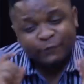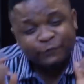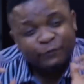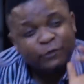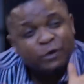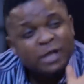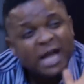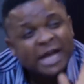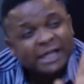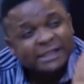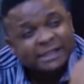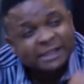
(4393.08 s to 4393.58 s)
You
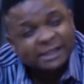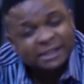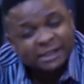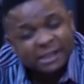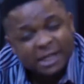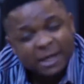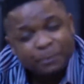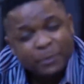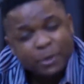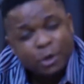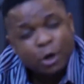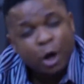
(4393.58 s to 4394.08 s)
feel like
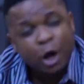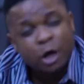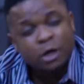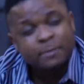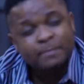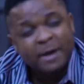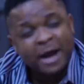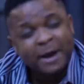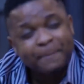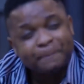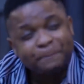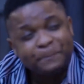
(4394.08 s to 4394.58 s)
sleeping on
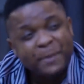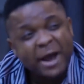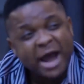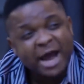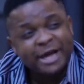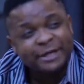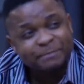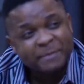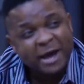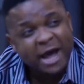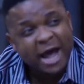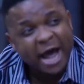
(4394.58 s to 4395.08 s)
my
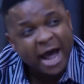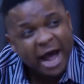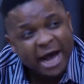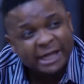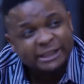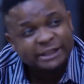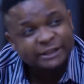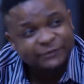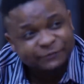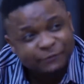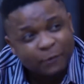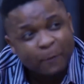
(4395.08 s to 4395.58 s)
bed, my
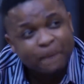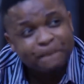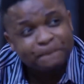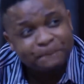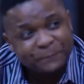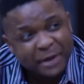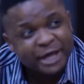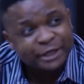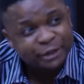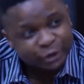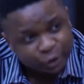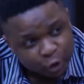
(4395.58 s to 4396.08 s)
ash
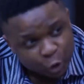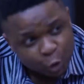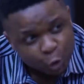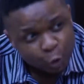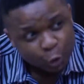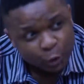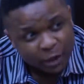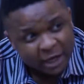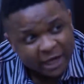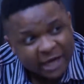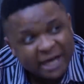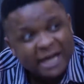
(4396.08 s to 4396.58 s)
foam bed.
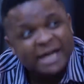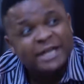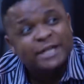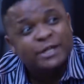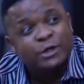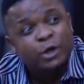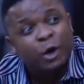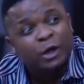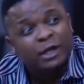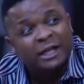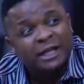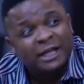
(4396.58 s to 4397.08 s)
You,
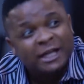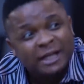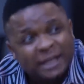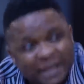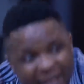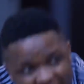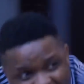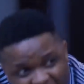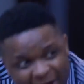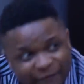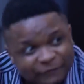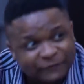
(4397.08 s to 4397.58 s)
in your
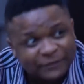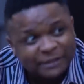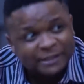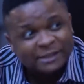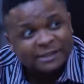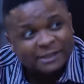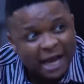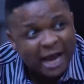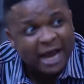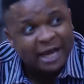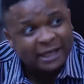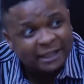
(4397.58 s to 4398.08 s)
life,
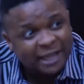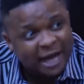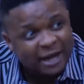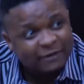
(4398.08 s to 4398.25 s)
entire